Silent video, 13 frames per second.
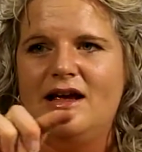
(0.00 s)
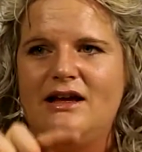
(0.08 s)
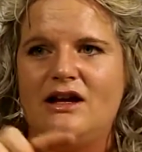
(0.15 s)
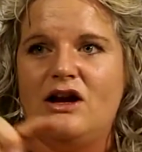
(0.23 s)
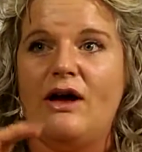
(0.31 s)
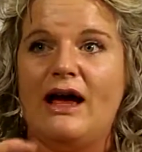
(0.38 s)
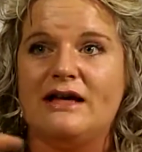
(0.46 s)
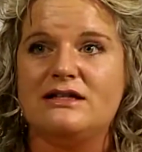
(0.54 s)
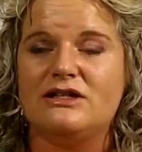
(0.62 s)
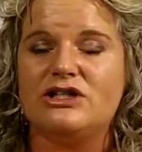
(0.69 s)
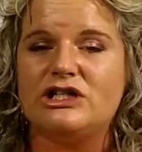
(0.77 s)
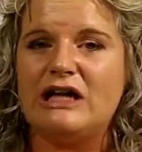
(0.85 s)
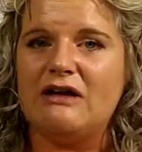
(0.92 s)
has
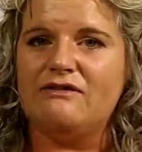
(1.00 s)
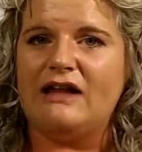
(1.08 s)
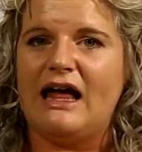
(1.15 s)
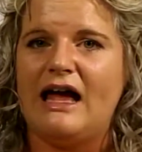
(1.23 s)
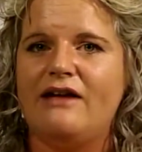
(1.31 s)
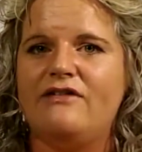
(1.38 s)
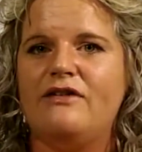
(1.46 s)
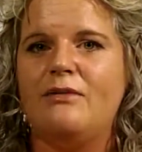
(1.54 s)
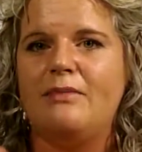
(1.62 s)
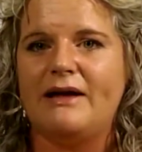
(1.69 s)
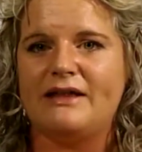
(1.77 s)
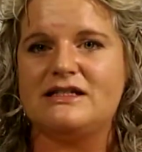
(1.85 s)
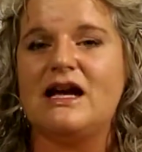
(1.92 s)
its shelf life,
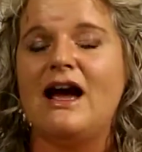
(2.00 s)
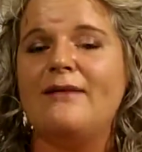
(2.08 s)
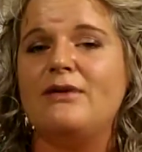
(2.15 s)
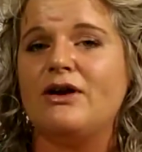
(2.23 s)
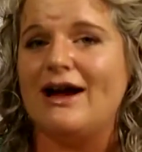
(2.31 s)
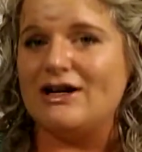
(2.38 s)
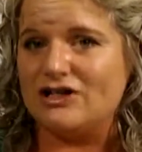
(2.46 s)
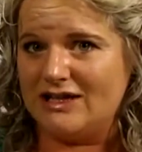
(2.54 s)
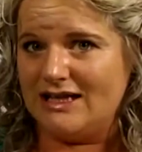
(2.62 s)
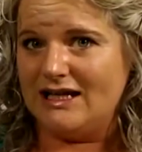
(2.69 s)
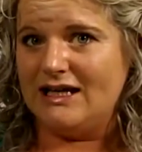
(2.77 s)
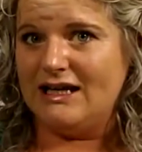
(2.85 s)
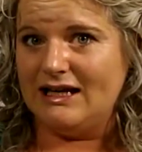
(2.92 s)
by the time you're actually
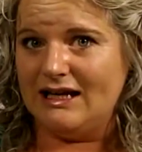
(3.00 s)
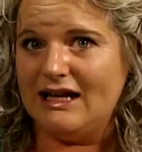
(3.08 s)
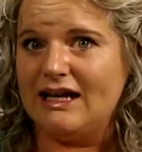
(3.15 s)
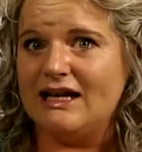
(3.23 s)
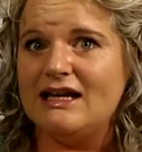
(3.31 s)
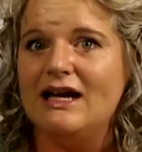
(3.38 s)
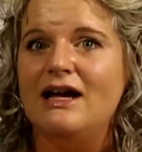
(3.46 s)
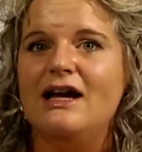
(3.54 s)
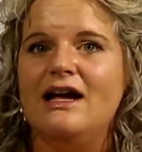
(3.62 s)
eating it,